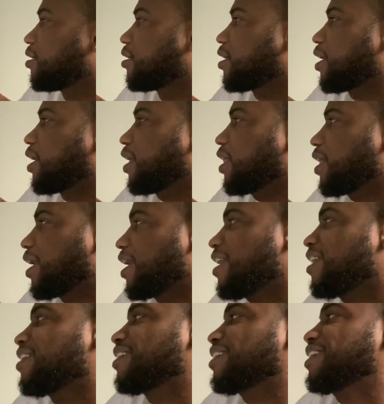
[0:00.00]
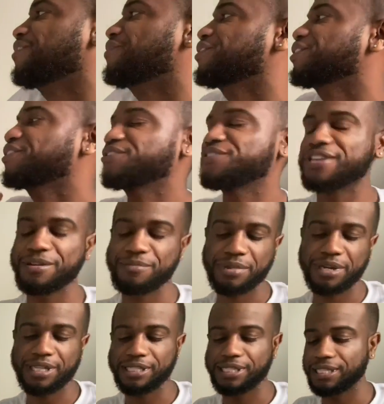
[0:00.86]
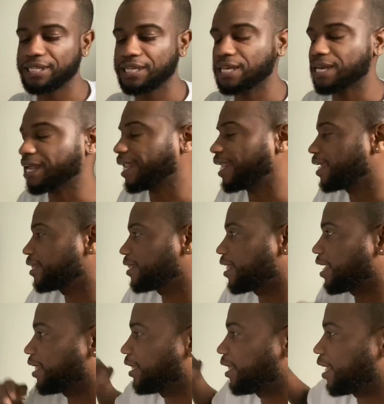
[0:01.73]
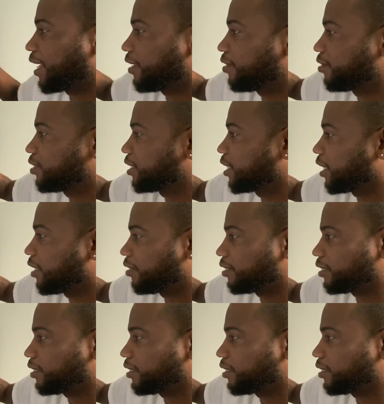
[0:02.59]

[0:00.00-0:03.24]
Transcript: I even though you can barely see it, I like that lighter shade on